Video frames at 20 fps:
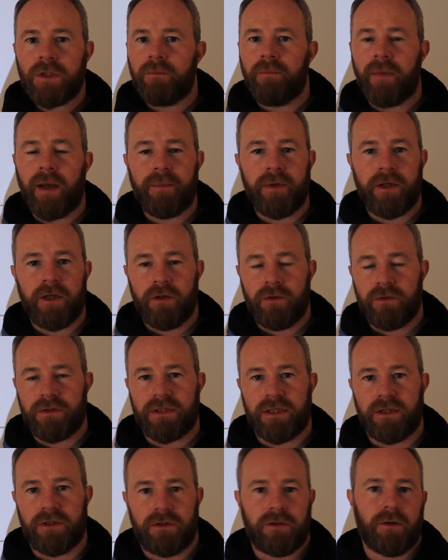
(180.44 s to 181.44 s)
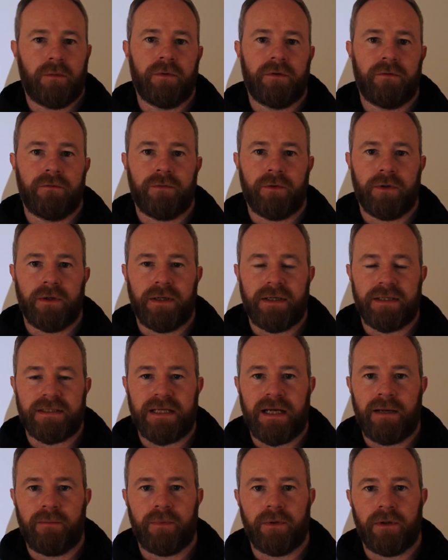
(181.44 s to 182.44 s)
maybe use Dublin for an
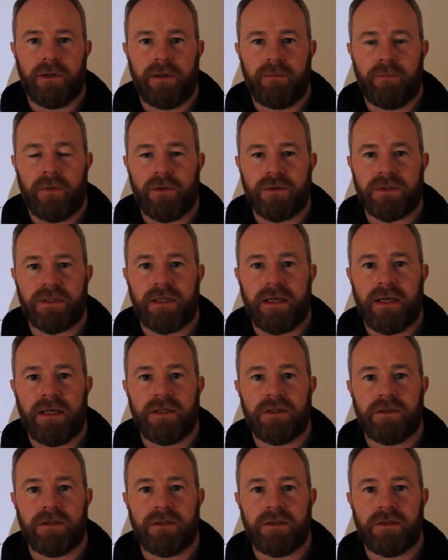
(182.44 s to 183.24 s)
example in most